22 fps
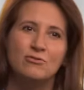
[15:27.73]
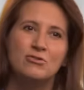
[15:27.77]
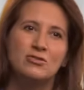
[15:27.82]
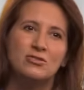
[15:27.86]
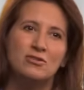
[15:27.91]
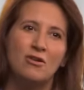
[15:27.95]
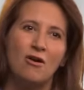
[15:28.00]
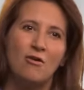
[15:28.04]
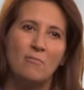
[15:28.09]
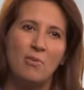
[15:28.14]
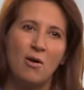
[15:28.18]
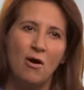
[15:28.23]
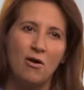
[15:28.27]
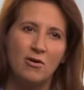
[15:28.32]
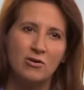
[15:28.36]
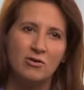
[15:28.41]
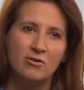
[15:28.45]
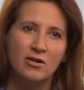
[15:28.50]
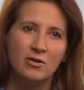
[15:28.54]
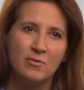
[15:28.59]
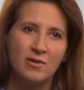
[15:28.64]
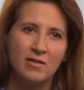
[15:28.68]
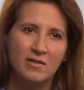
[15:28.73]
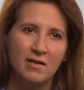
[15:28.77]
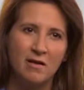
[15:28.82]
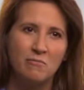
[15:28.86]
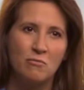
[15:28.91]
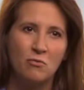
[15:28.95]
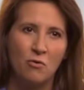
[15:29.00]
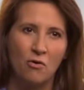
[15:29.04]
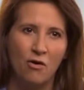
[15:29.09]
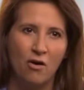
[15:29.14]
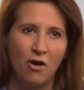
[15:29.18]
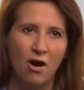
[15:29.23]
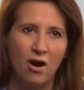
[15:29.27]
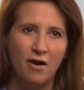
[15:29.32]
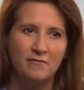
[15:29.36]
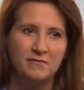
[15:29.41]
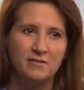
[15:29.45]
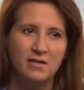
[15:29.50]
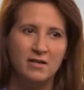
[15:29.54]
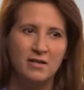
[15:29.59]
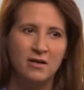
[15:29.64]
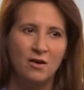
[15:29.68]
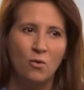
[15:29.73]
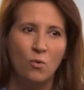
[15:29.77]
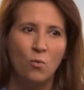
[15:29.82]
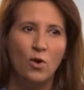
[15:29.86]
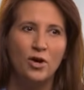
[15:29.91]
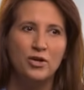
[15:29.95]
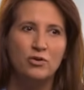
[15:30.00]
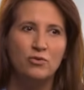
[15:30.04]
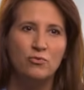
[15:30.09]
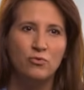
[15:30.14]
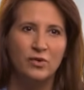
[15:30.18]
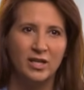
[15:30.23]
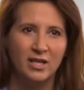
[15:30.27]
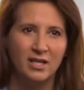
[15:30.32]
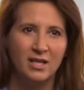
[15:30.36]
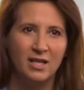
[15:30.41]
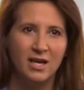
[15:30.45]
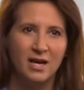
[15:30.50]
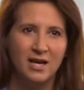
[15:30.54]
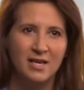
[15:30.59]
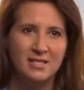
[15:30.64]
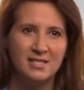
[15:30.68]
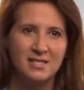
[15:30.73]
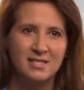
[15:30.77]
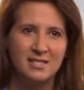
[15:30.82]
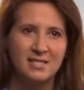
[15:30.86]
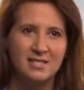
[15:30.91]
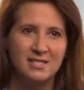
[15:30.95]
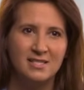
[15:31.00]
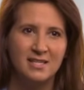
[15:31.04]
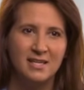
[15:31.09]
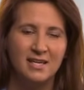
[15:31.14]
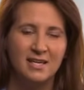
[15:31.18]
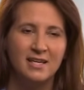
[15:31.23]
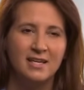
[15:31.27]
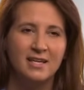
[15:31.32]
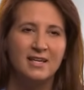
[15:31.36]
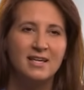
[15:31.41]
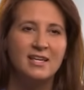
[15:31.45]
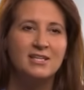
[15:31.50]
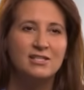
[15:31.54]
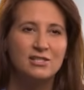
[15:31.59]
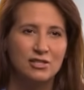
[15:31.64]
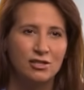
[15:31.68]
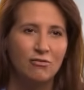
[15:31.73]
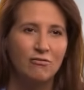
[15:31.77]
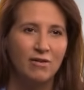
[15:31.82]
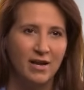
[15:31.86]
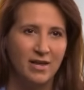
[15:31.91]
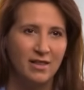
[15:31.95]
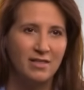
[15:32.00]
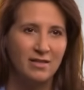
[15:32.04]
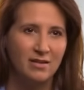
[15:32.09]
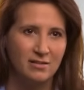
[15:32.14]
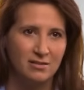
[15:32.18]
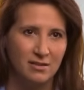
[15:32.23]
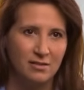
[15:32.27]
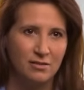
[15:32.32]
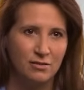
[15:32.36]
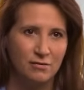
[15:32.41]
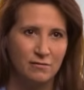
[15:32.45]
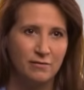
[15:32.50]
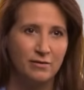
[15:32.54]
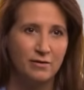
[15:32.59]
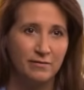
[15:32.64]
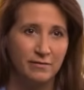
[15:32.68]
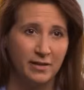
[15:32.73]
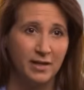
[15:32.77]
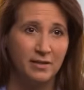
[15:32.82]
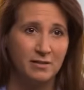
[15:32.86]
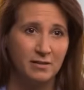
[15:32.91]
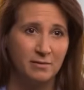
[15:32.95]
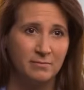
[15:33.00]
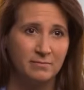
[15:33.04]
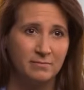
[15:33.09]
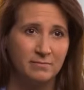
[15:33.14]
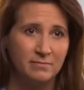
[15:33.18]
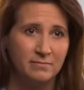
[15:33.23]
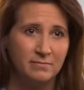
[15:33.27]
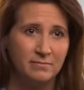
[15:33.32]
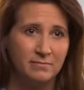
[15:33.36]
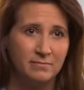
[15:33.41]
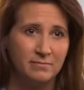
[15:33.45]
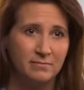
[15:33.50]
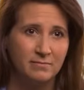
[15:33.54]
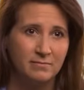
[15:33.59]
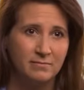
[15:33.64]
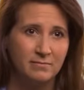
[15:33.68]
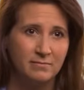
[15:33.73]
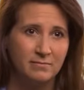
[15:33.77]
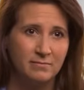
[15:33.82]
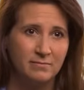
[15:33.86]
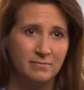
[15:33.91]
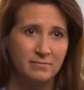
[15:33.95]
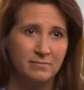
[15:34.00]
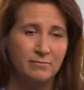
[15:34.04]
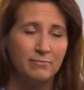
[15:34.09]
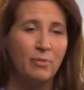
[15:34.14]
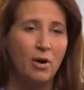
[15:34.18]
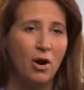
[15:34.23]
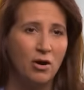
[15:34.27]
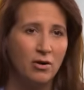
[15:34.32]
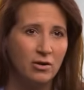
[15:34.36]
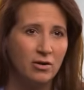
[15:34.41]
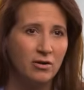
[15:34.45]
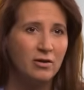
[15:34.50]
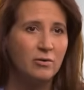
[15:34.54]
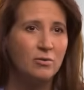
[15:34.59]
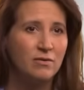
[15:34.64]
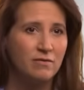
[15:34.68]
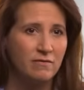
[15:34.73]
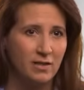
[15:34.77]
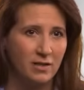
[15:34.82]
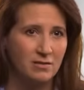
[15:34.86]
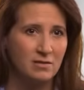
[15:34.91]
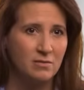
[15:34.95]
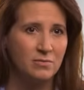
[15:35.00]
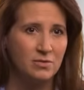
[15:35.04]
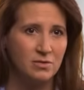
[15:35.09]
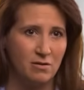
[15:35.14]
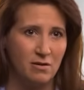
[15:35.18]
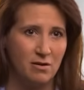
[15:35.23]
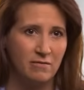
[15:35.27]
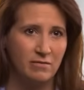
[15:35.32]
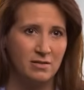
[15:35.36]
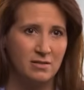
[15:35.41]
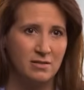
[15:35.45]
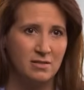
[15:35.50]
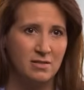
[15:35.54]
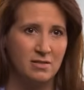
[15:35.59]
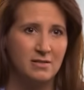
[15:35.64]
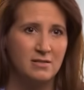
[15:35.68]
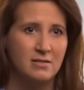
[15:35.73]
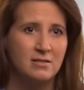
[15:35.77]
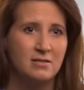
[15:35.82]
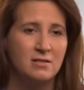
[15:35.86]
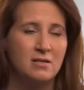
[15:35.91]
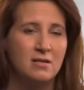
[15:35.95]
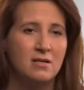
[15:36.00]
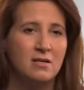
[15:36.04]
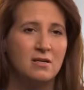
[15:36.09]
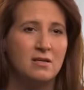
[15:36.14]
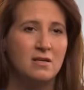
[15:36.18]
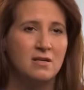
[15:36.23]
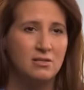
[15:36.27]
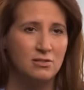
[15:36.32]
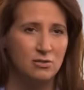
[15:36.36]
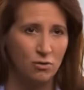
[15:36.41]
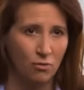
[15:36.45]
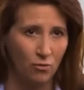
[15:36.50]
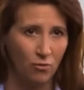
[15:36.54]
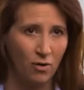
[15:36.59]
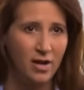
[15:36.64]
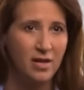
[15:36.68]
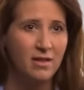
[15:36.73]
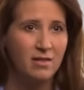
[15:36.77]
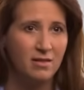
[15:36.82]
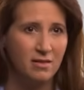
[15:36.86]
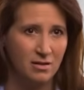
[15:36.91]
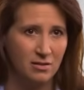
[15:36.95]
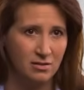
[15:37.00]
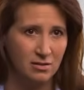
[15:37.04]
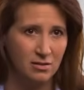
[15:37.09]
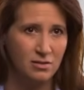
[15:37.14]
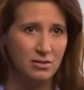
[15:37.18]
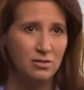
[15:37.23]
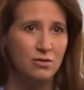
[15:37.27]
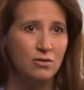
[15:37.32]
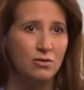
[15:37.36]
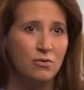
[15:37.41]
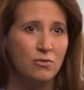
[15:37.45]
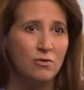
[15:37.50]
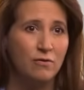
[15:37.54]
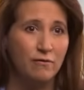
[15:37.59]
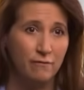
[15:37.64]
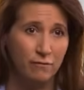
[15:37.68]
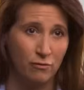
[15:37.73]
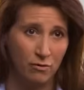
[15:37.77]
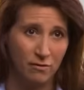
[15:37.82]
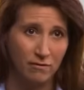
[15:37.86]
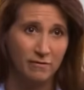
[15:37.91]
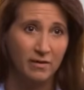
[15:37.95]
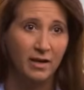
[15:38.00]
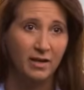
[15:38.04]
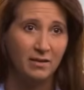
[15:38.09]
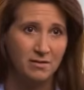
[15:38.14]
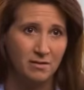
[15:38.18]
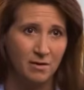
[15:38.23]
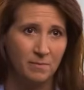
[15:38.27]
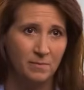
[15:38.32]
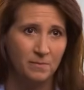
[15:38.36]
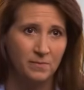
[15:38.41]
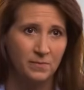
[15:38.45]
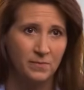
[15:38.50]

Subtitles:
start partnering with them more often, what you realize is it's the right thing to do for a victim. Partnering with victim services is the right thing to do for a victim.